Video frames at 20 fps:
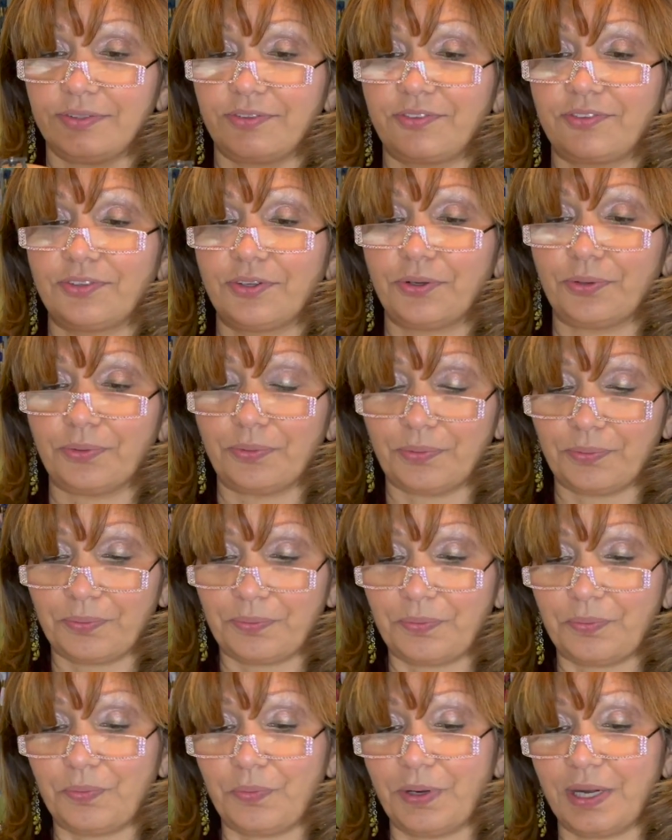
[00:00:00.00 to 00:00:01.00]
So
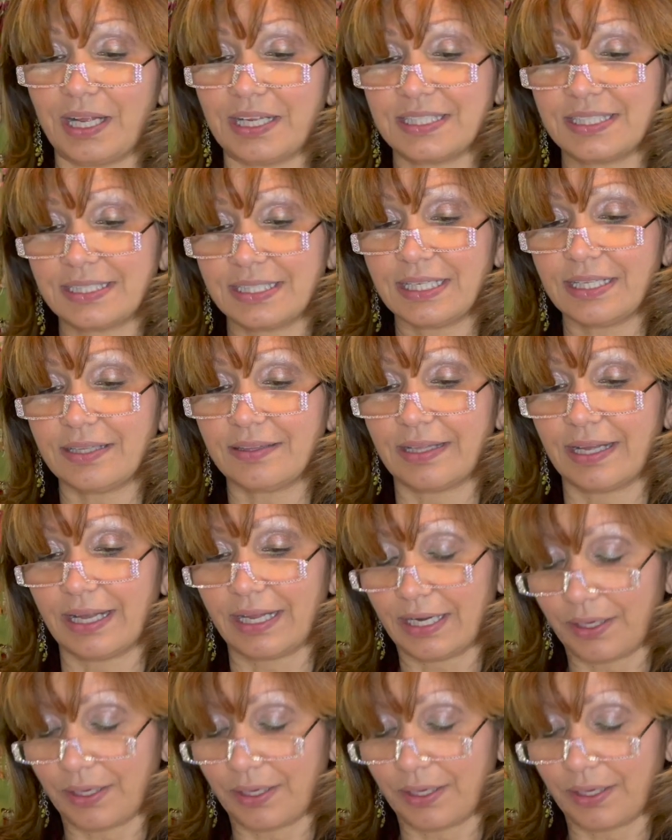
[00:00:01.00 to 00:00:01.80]
when I seen that, I